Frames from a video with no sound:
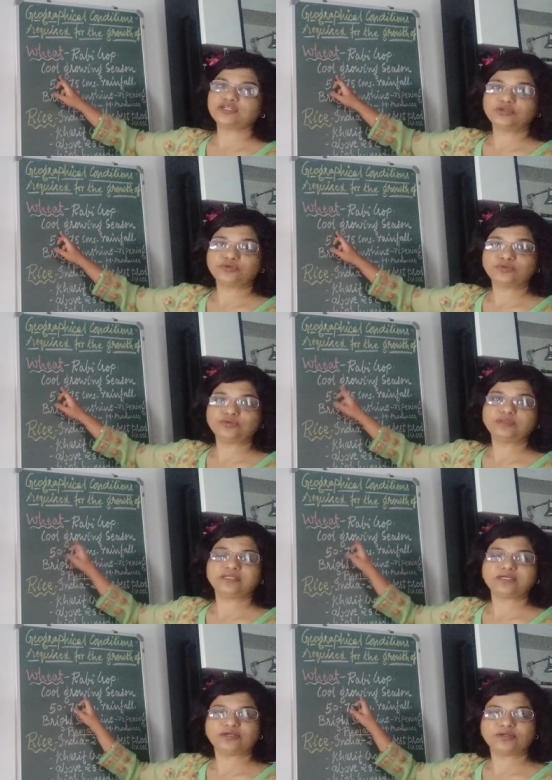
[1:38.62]
cool
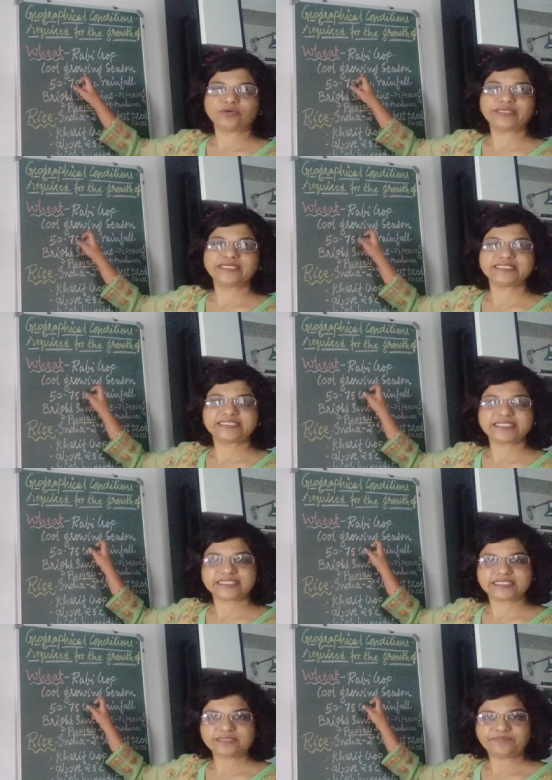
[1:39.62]
growing
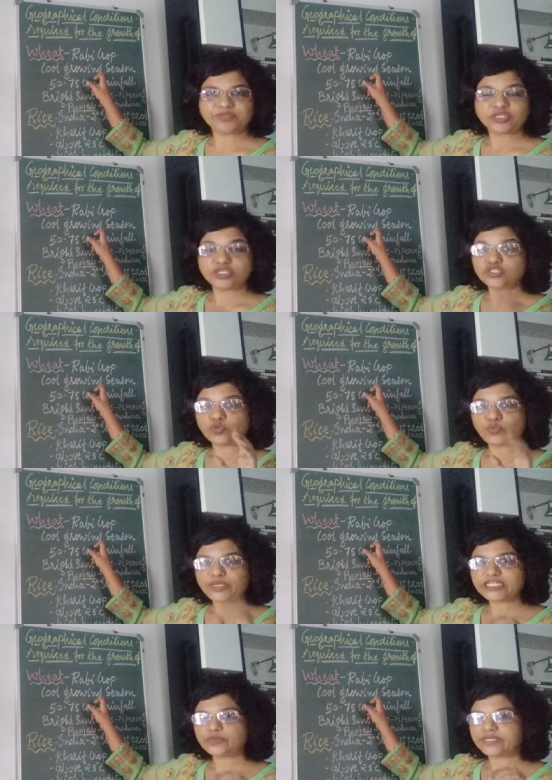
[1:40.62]
season. So,
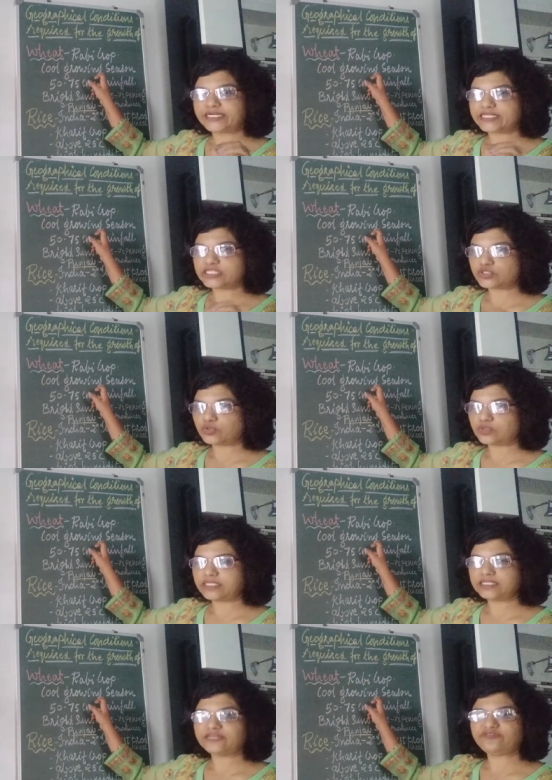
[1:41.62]
wheat when it is sown
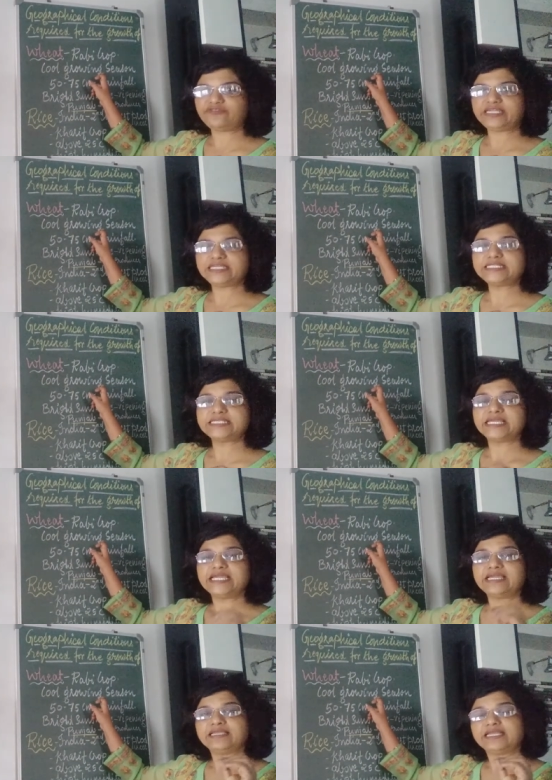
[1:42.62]
in the fields,
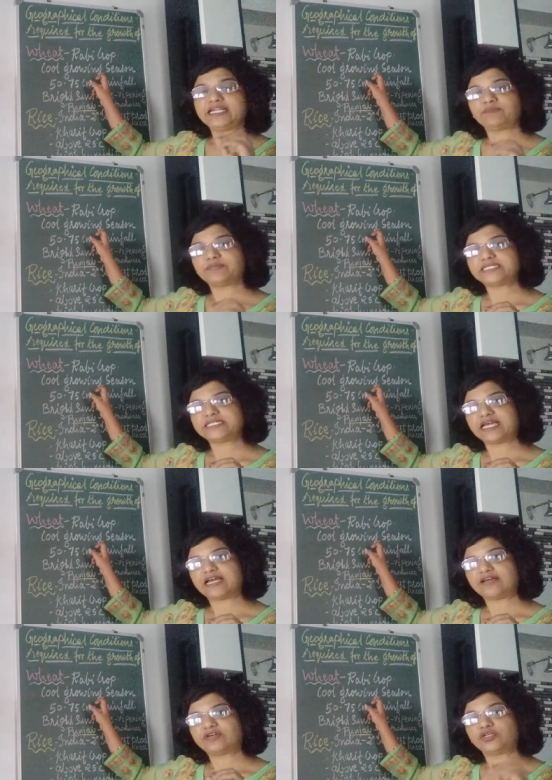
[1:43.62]
it must
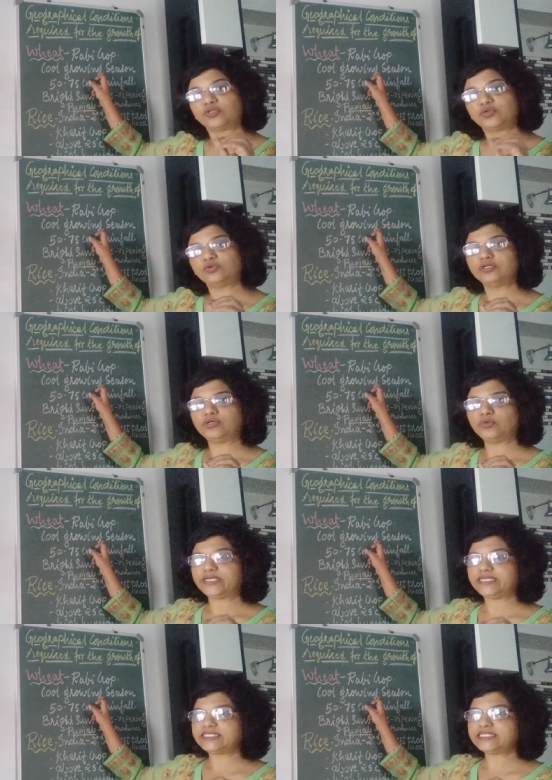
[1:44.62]
have a cool
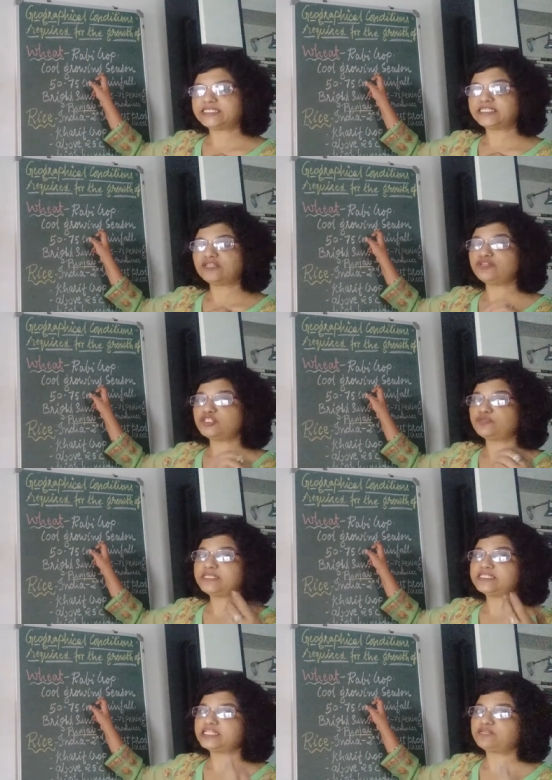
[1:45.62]
growing season, which
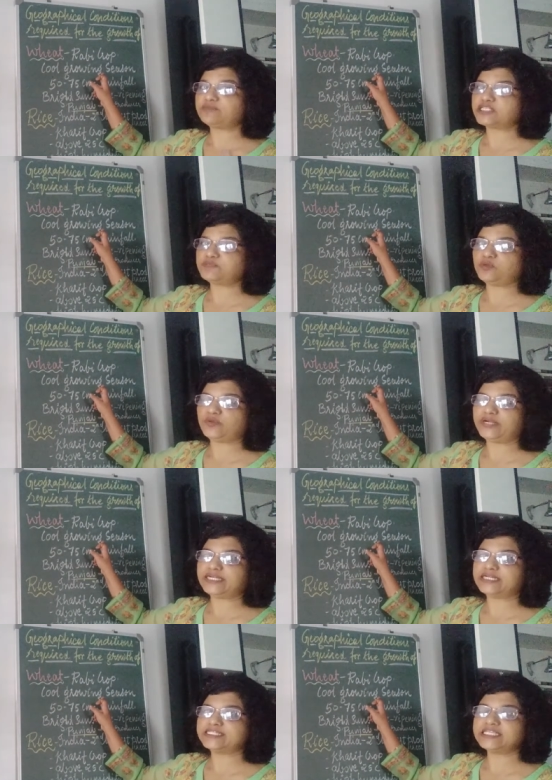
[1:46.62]
means it must be
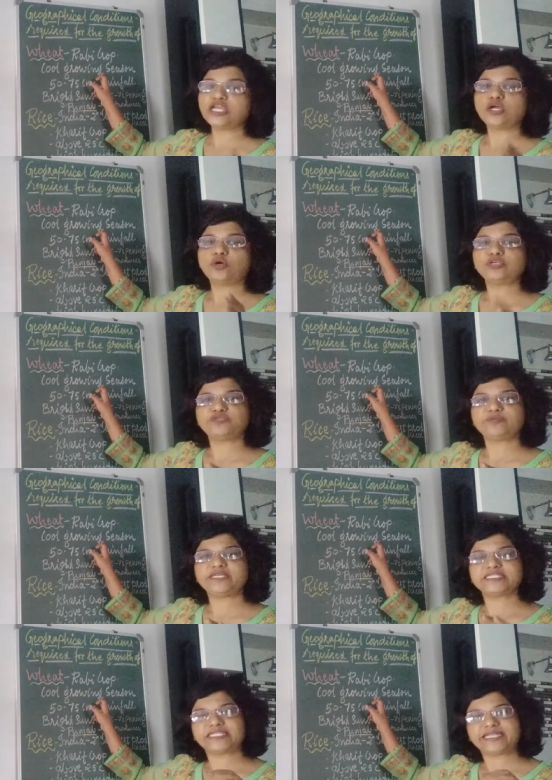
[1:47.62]
winters, which
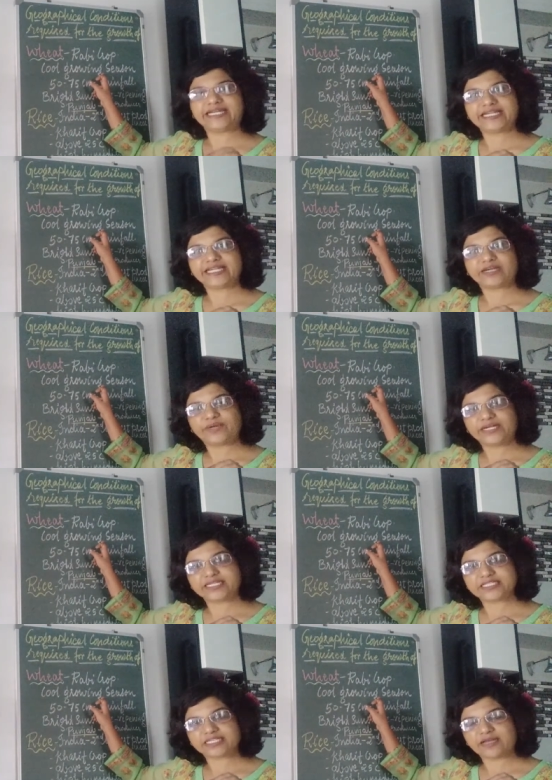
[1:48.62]
means in India
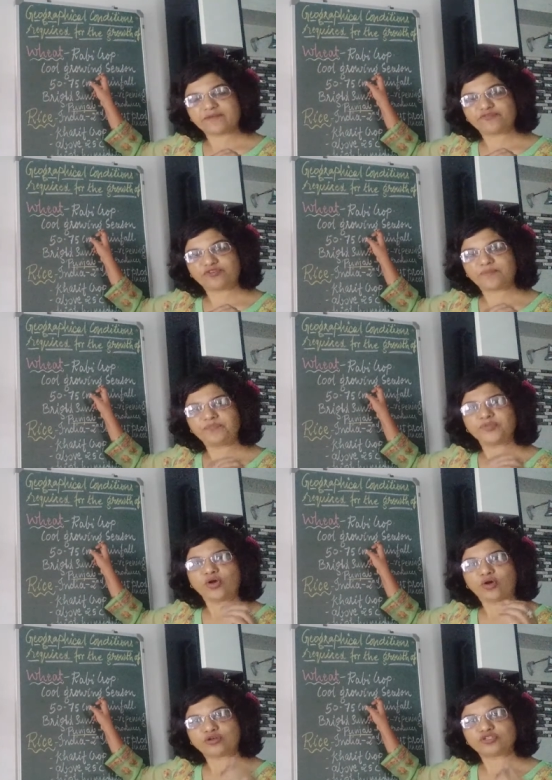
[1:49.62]
winters come from
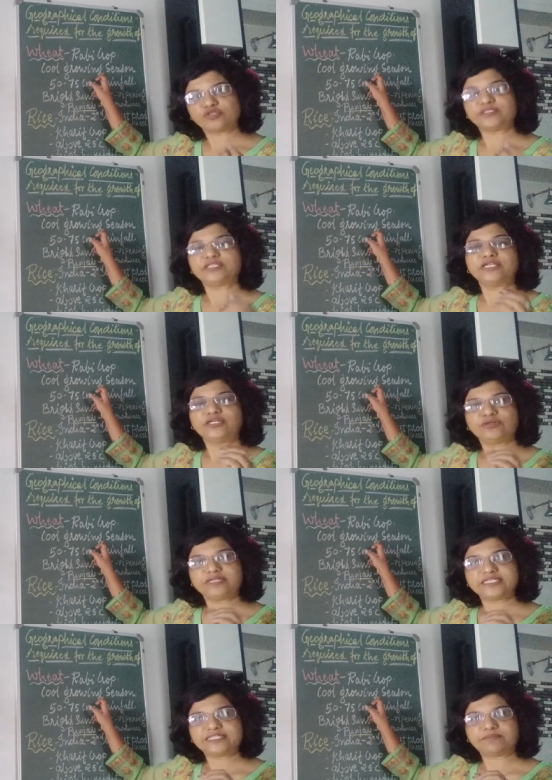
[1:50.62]
October to
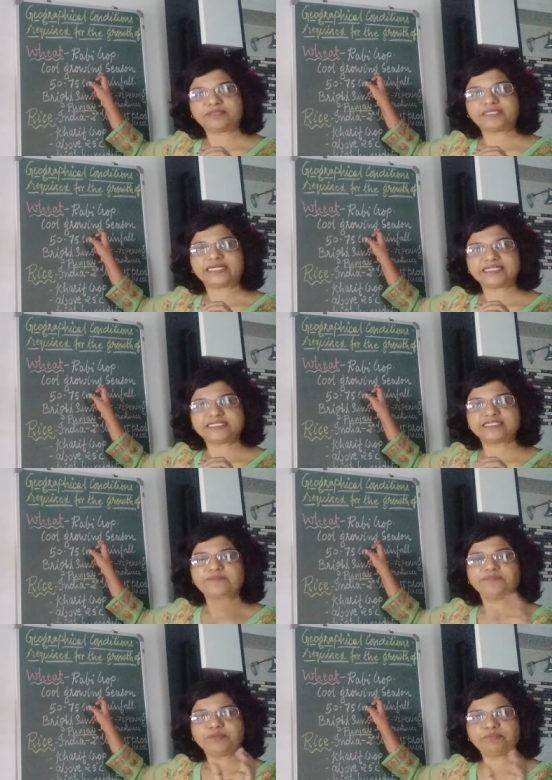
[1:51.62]
December, that is the
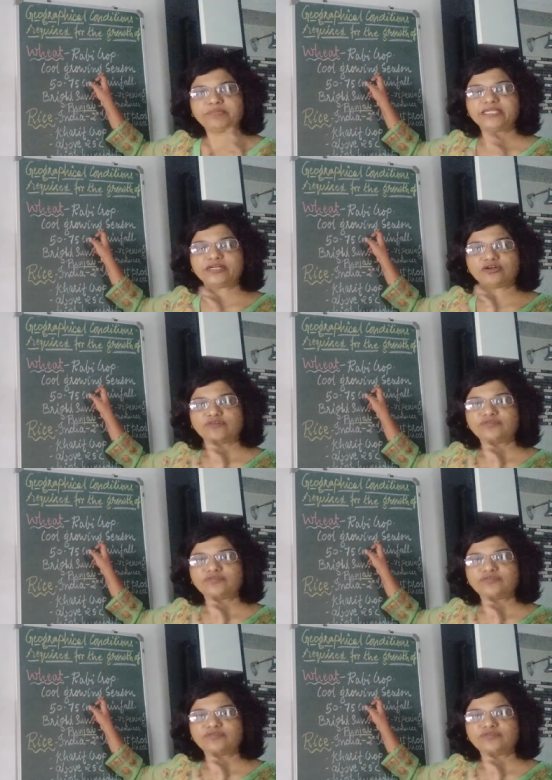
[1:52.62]
period of